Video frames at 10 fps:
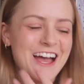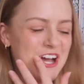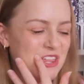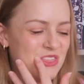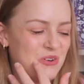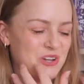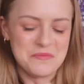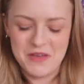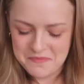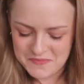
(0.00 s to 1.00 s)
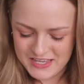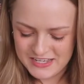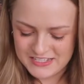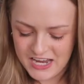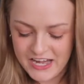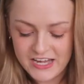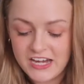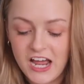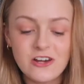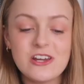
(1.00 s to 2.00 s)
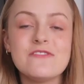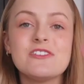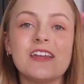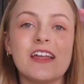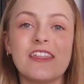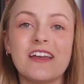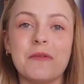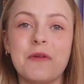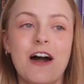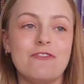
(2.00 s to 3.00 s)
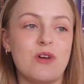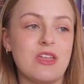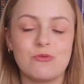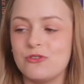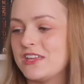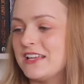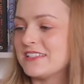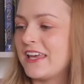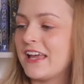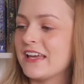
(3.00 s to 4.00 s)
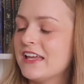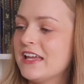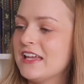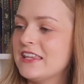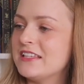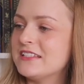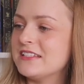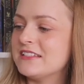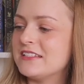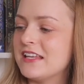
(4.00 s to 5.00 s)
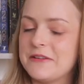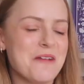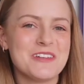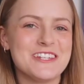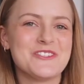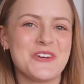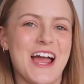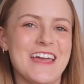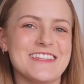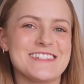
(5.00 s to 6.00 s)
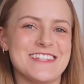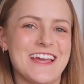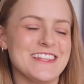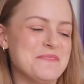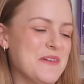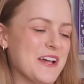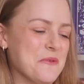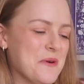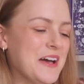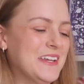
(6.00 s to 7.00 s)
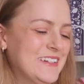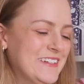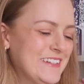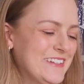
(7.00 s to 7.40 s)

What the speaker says: I thought it might be tight, and I don't even think I'm halfway through these. Like, this is, I'm gonna try the slightly bigger one.